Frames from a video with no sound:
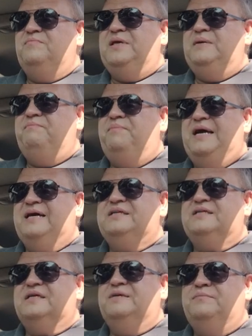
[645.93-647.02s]
be back
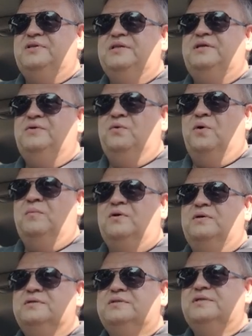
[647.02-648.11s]
to complete normal.
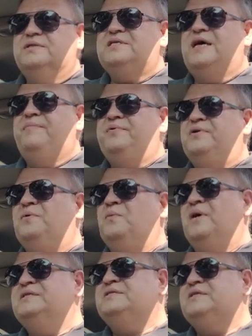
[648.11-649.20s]
So this happened on
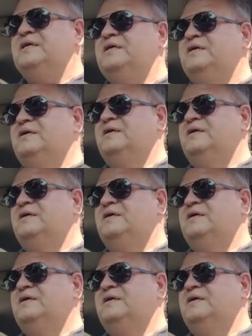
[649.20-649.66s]
Wednesday.